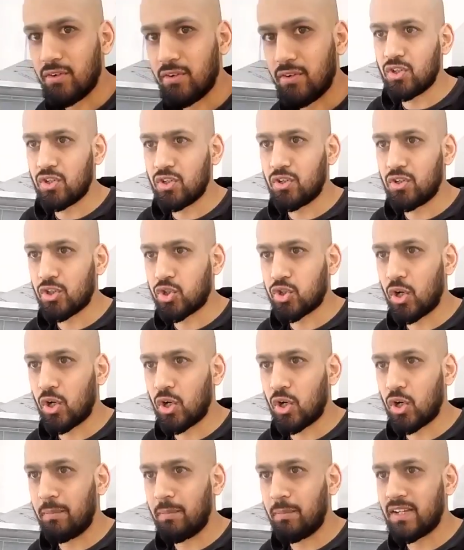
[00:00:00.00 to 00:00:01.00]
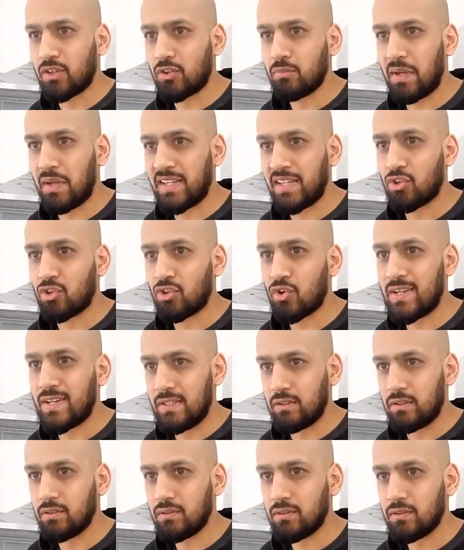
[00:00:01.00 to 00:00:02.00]
got to try and make a green.
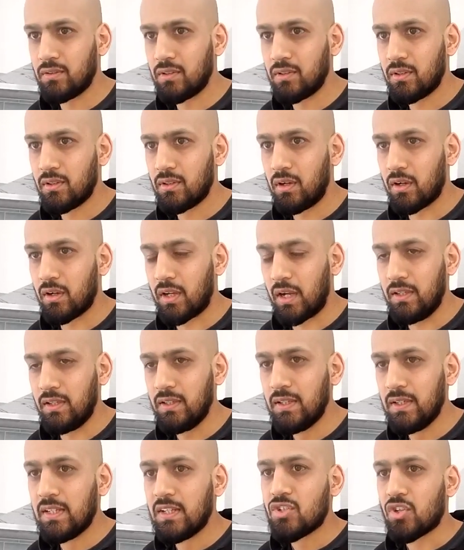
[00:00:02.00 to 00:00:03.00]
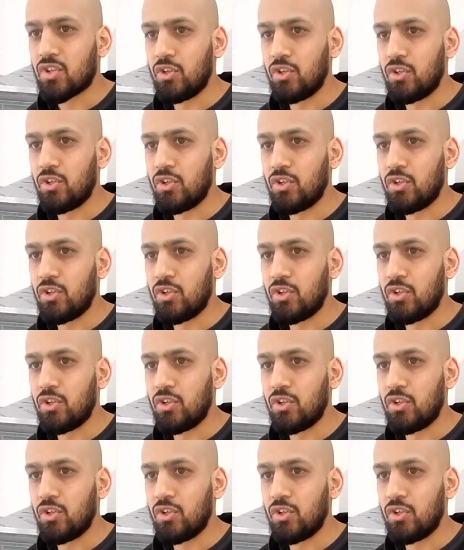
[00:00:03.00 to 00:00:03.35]
Okay, so you could